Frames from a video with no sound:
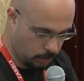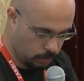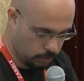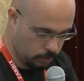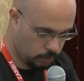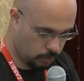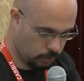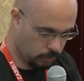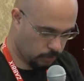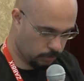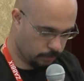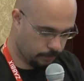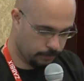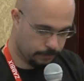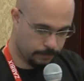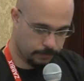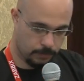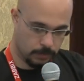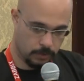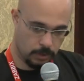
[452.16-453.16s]
So,
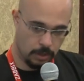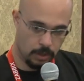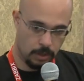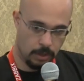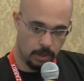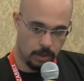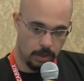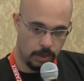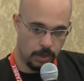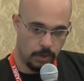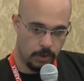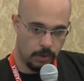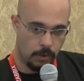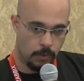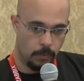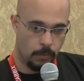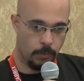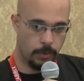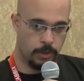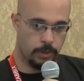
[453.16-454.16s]

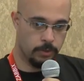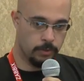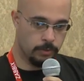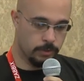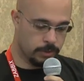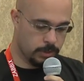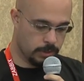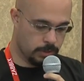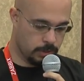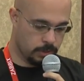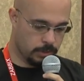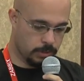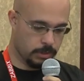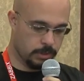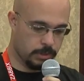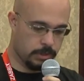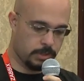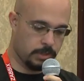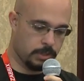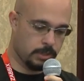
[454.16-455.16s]
we use
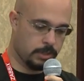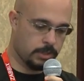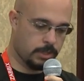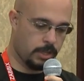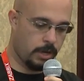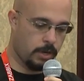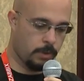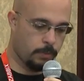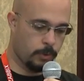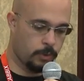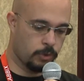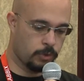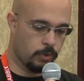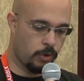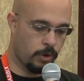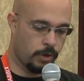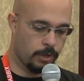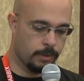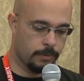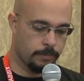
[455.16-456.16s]
this external
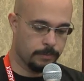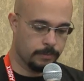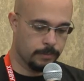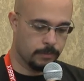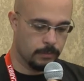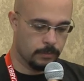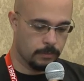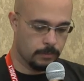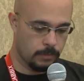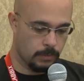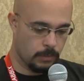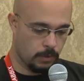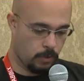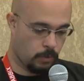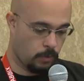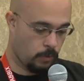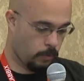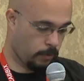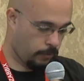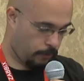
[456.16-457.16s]
monitoring
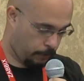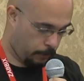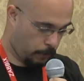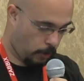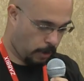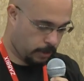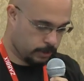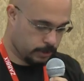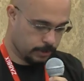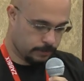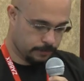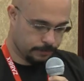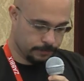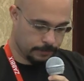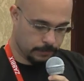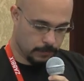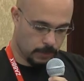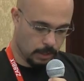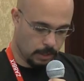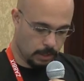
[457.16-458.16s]
with prox
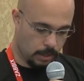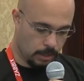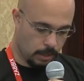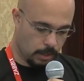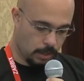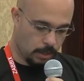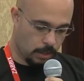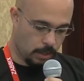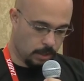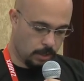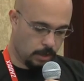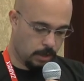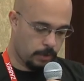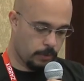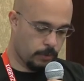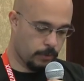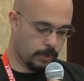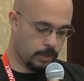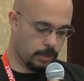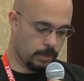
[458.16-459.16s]

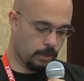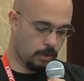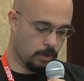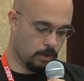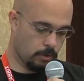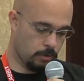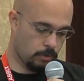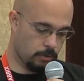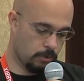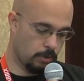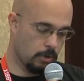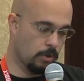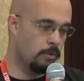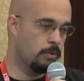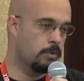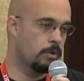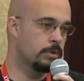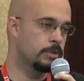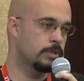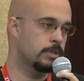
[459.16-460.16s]
running on
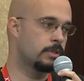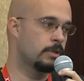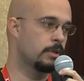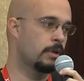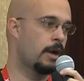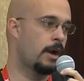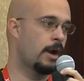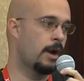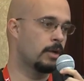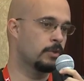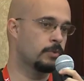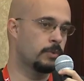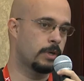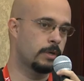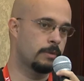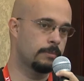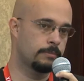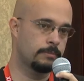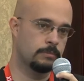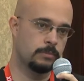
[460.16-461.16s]
low-cost
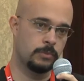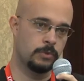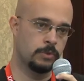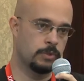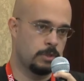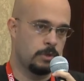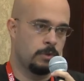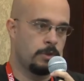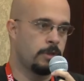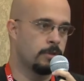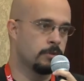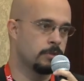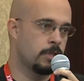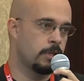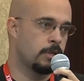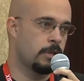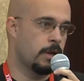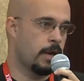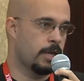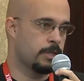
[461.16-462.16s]
hardware
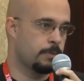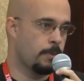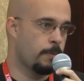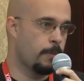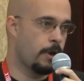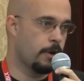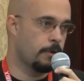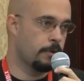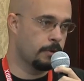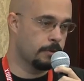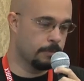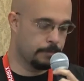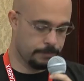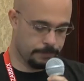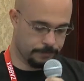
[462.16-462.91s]
using Raspberry.